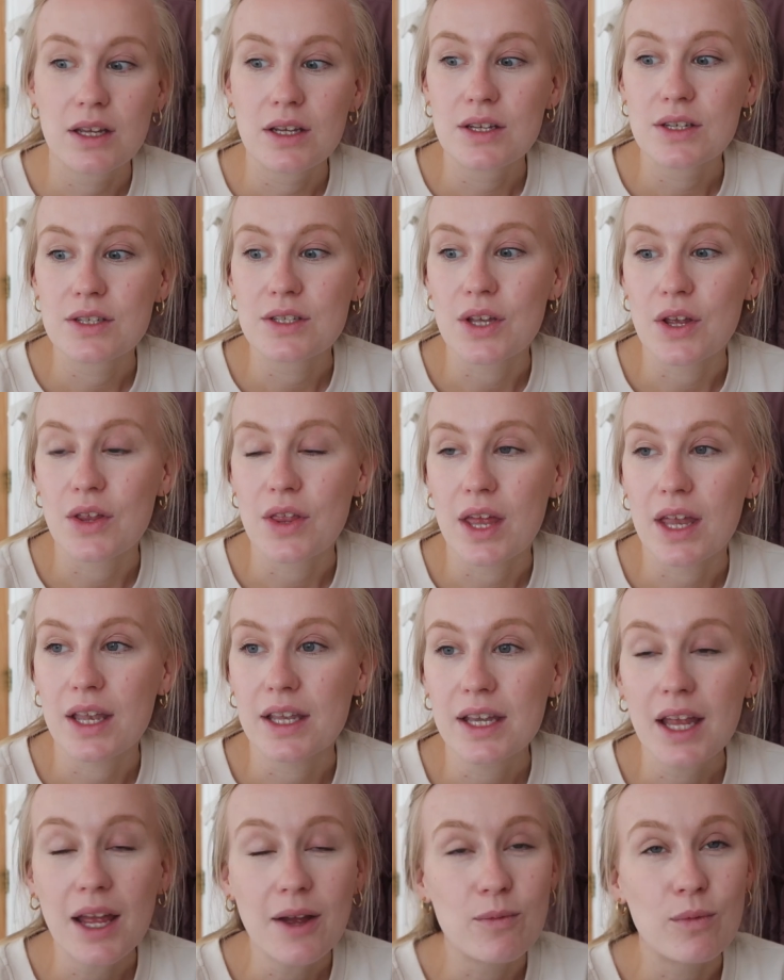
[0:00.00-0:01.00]
So
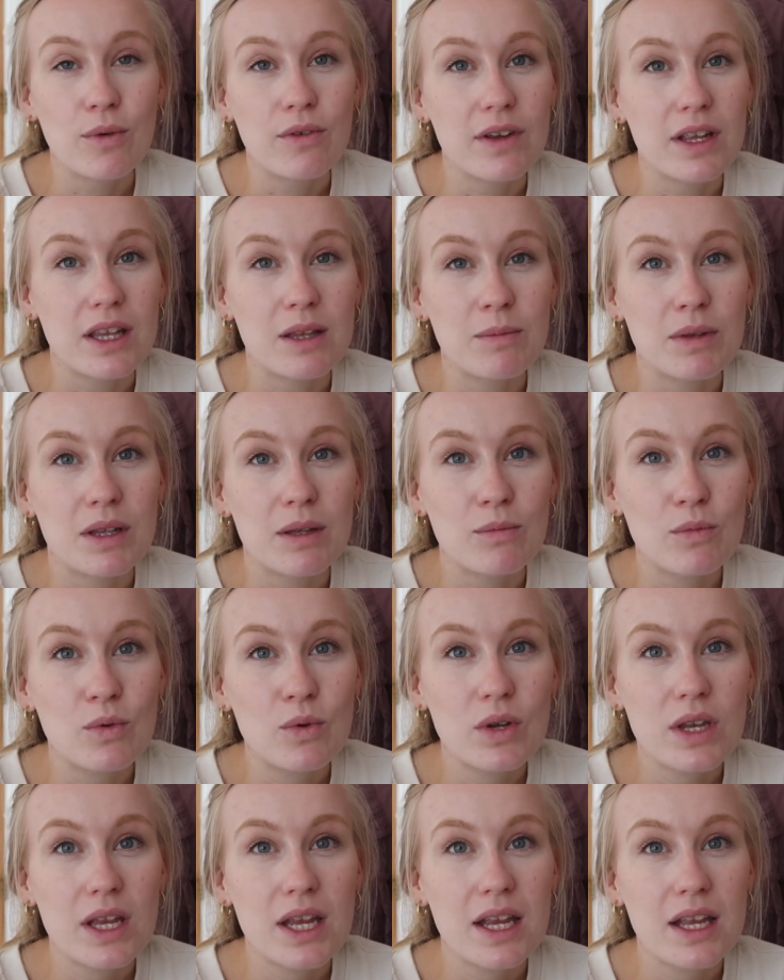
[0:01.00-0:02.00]
then, yeah, we'll feed them in the
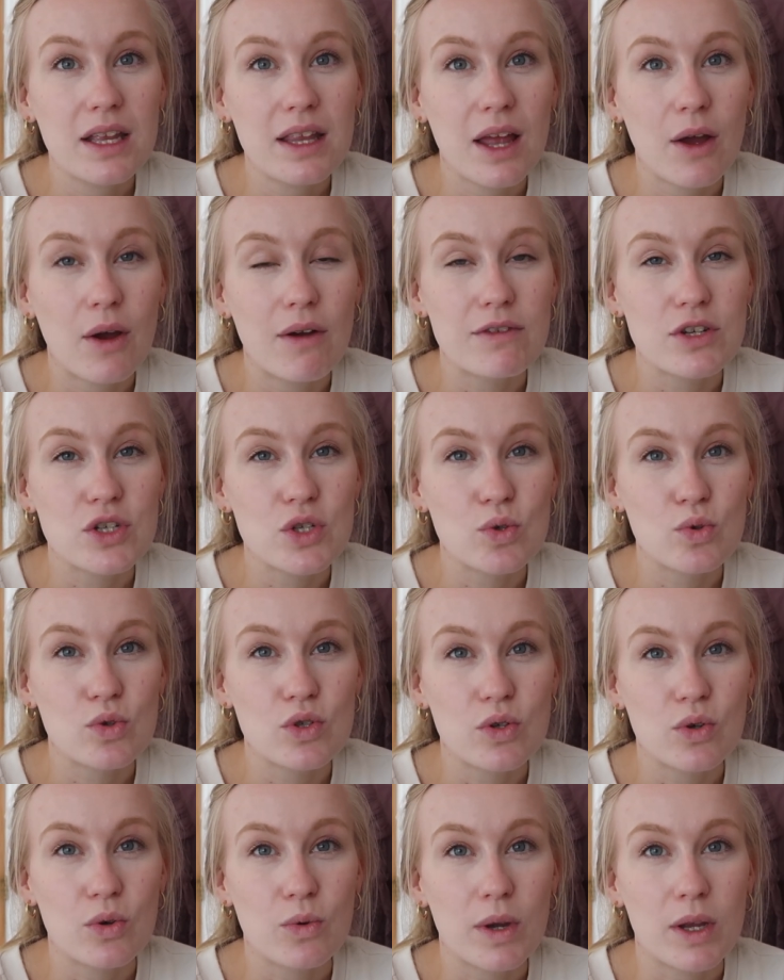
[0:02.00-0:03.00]
morning, they'll have a
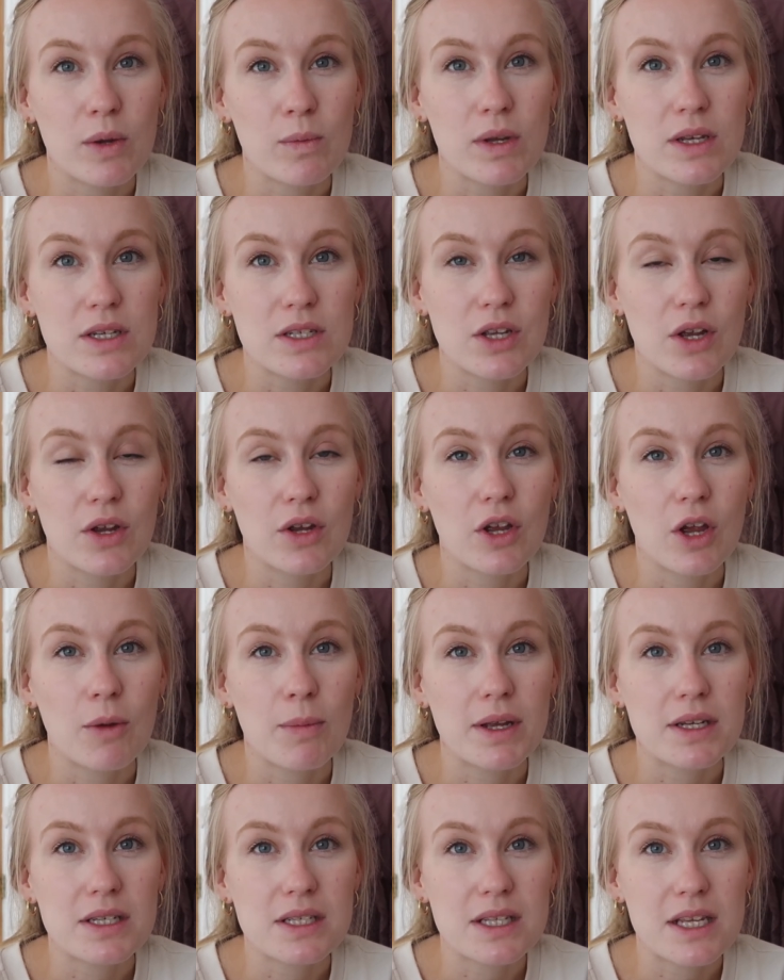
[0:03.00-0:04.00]
shorter awake window, go
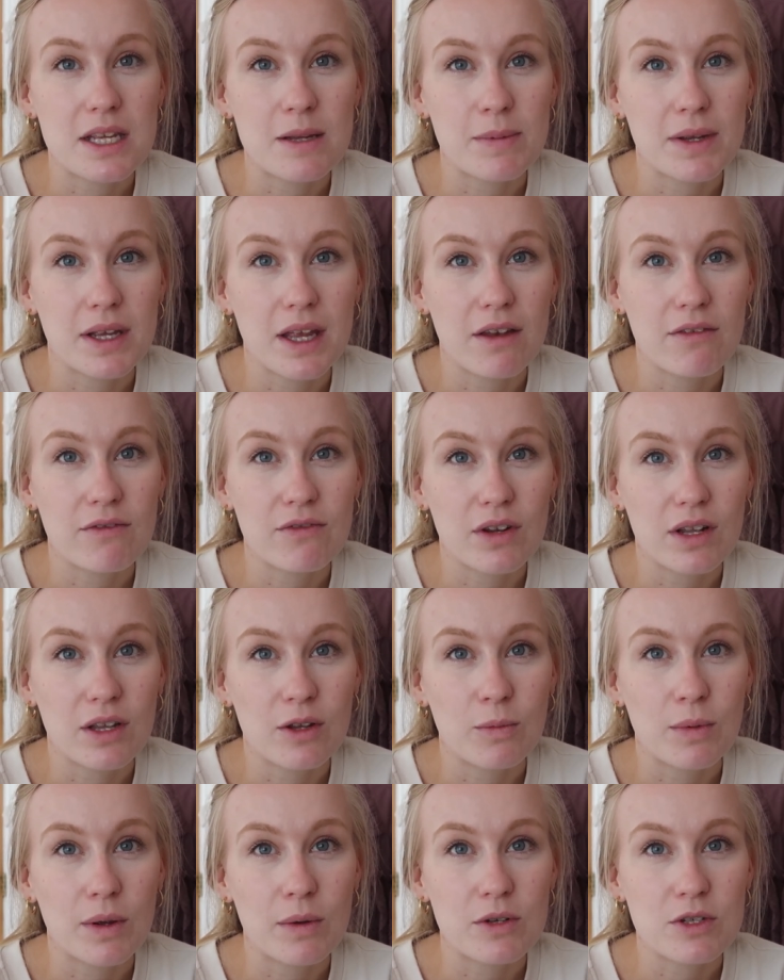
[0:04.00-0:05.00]
back to sleep again for a
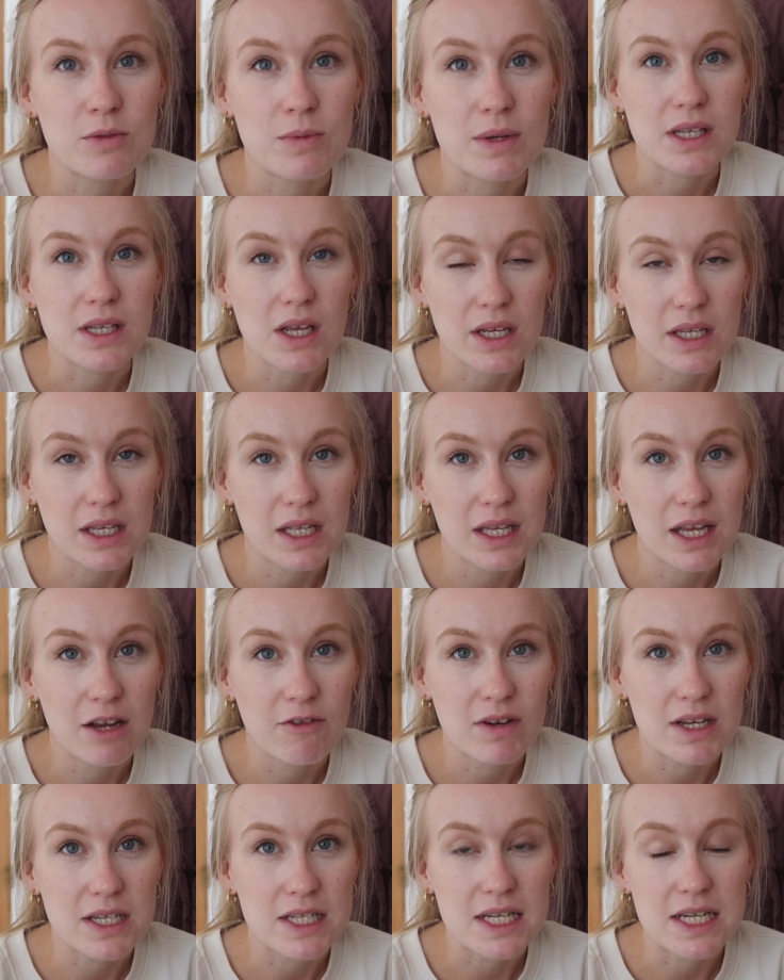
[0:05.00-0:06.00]
little bit, which I can get
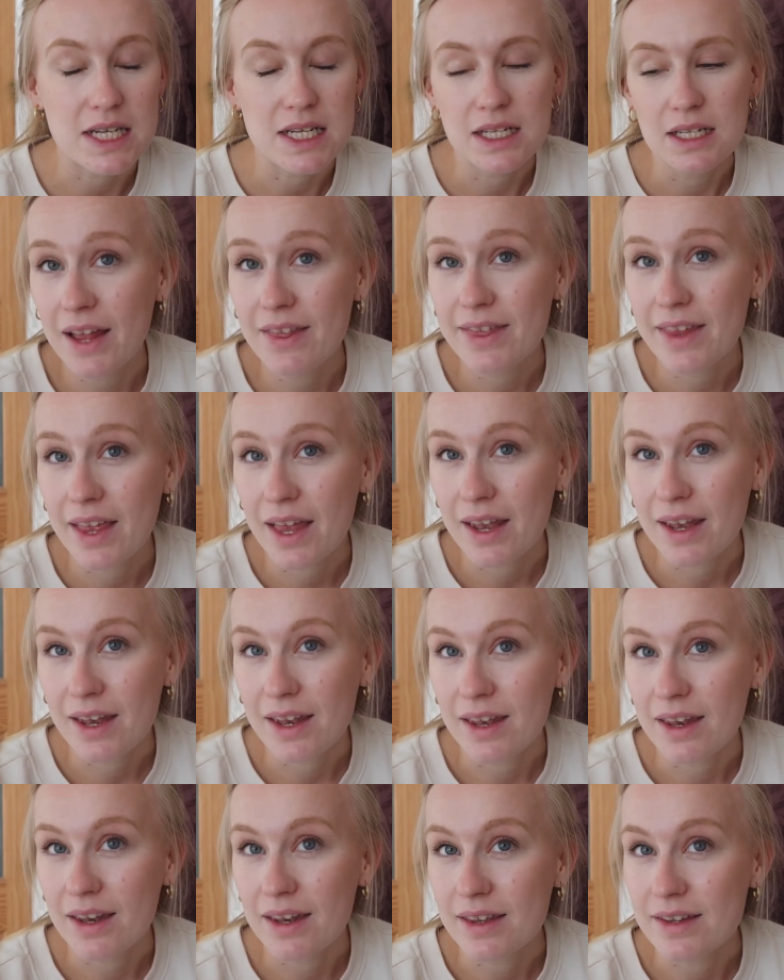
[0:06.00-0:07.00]
ready, and
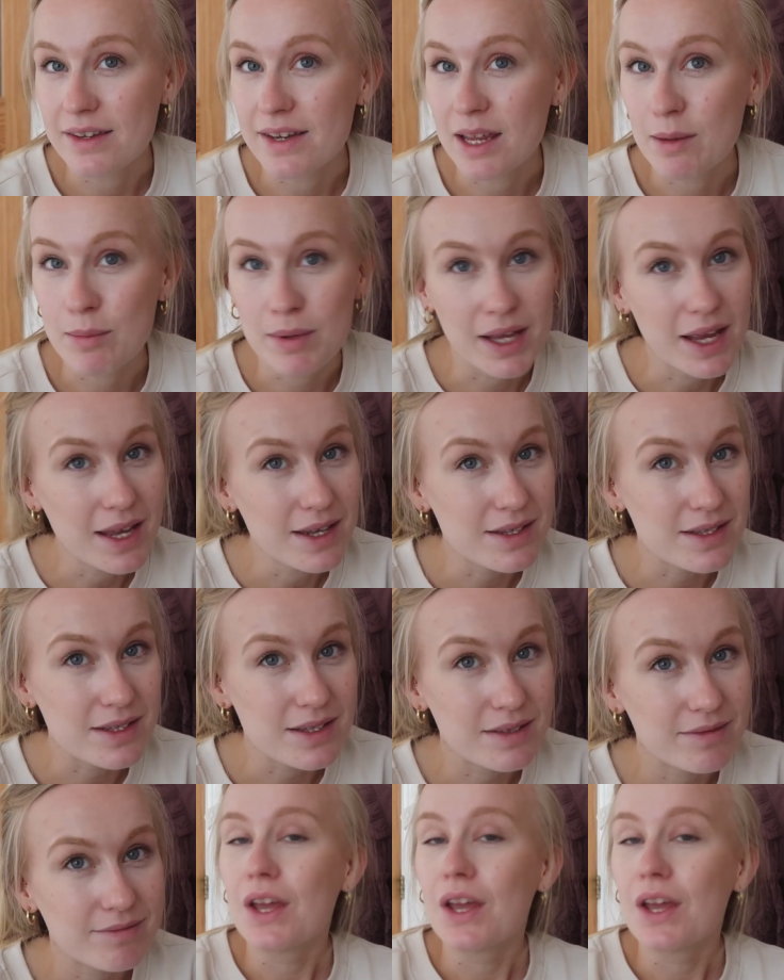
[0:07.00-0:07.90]
then the day begins.